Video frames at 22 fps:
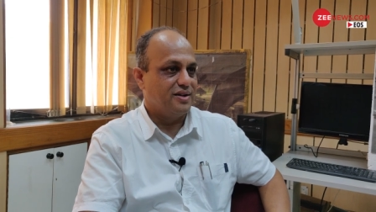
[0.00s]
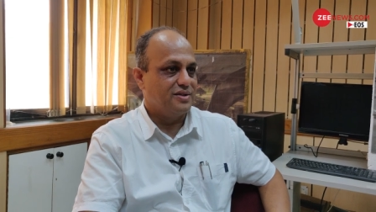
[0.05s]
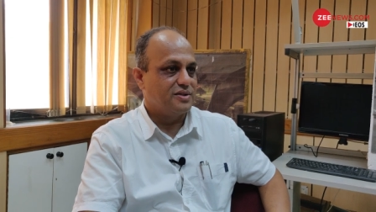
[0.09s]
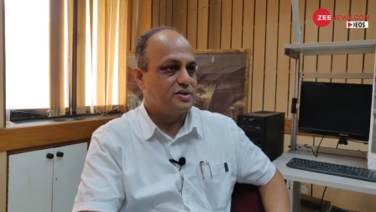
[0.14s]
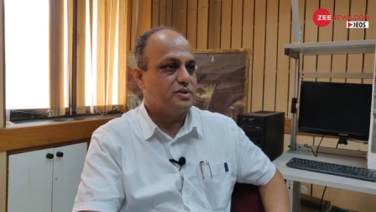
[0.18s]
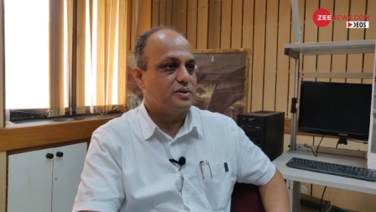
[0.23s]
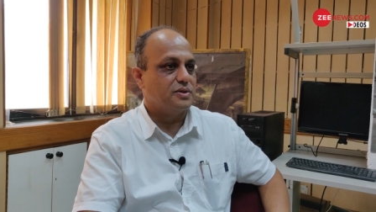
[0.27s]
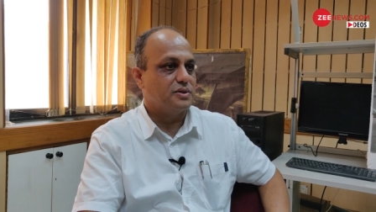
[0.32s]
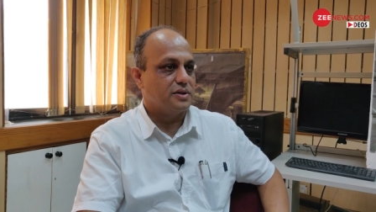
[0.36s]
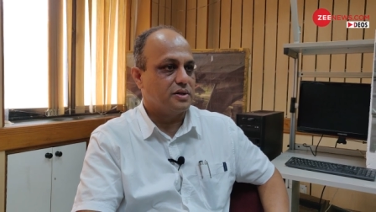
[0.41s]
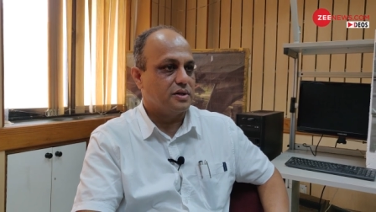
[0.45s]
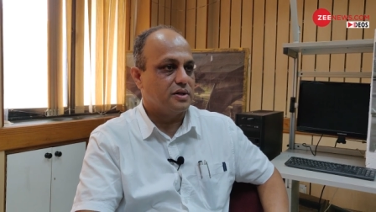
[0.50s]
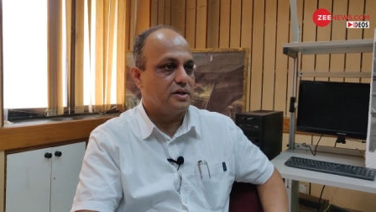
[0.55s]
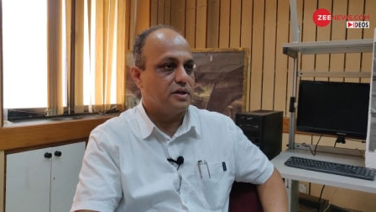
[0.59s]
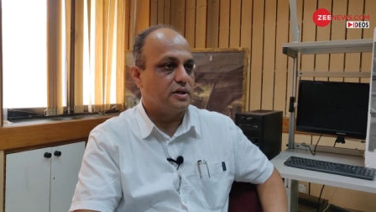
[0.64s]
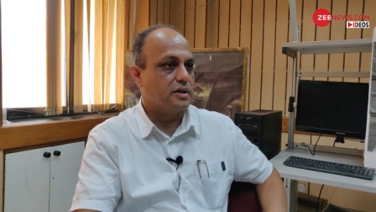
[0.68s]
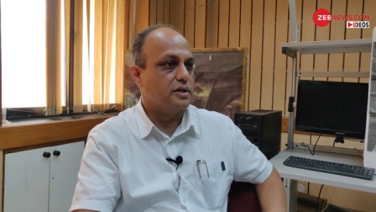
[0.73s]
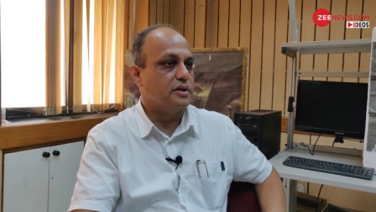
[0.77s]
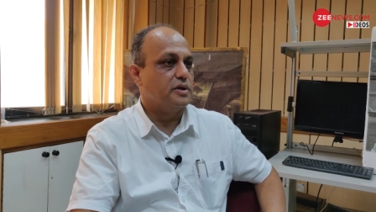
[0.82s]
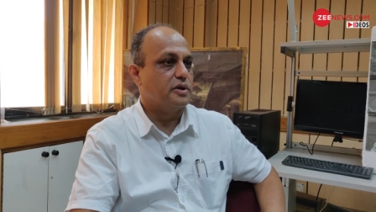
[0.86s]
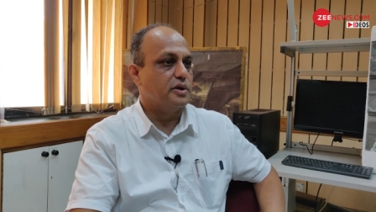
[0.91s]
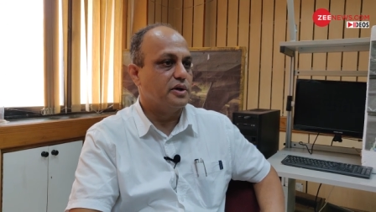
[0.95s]
So the
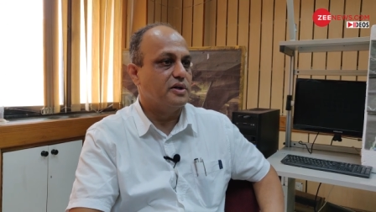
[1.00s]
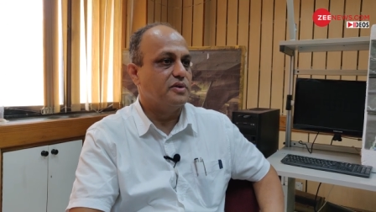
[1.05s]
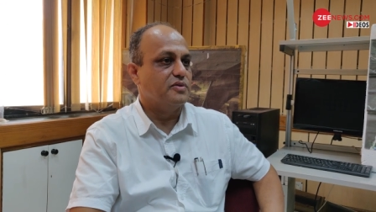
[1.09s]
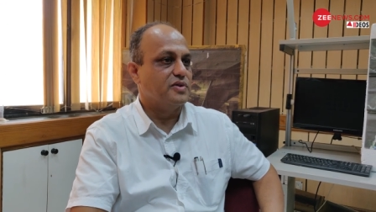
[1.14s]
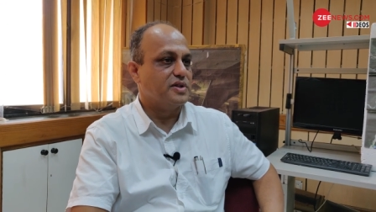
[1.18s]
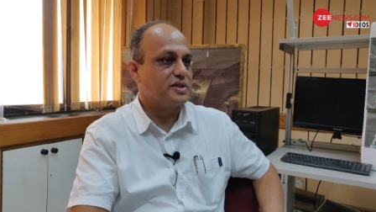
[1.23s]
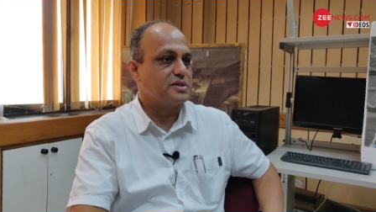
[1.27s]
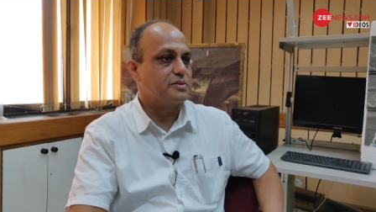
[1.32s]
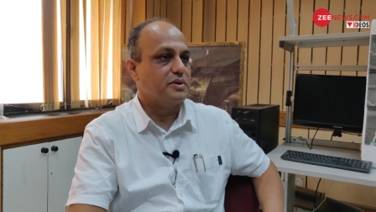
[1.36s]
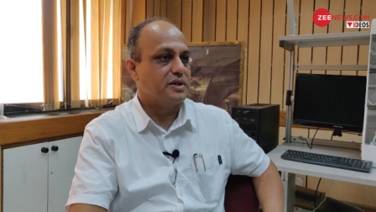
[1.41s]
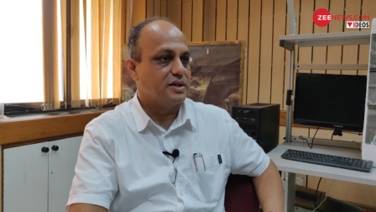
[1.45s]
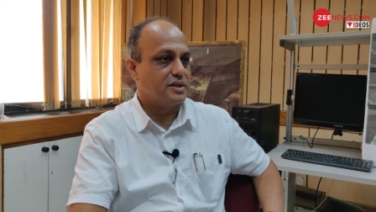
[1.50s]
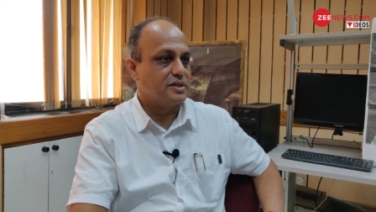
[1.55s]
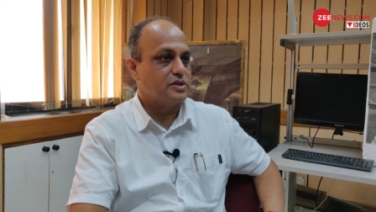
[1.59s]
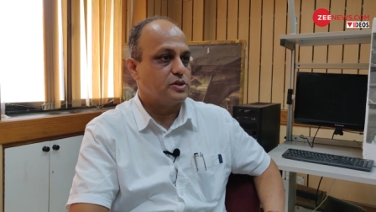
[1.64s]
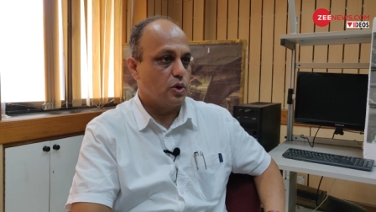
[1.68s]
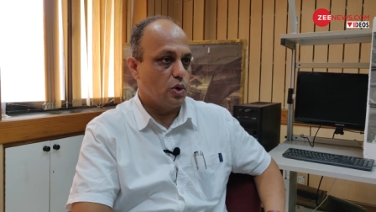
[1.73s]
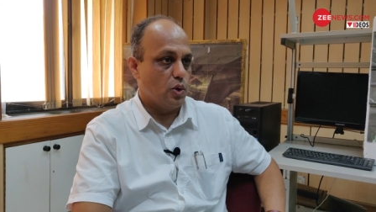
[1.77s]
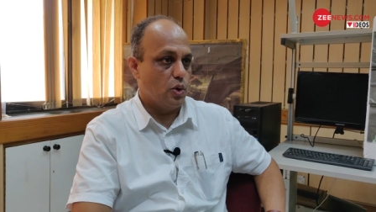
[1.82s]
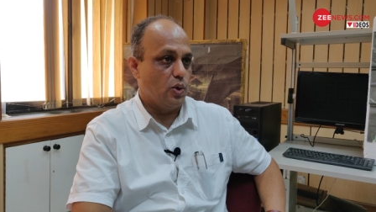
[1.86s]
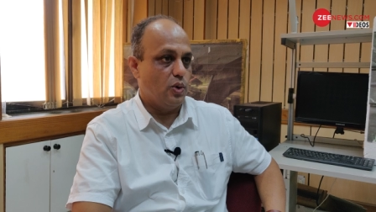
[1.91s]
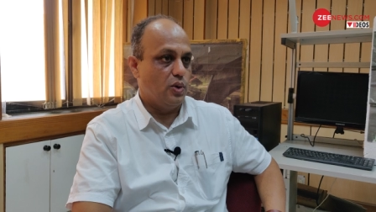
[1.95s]
return on investment is
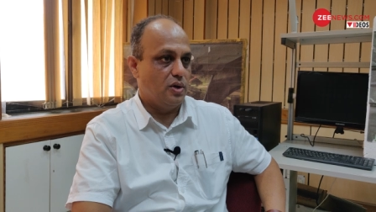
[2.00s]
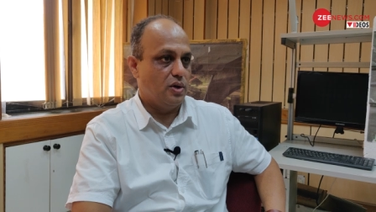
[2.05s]
low.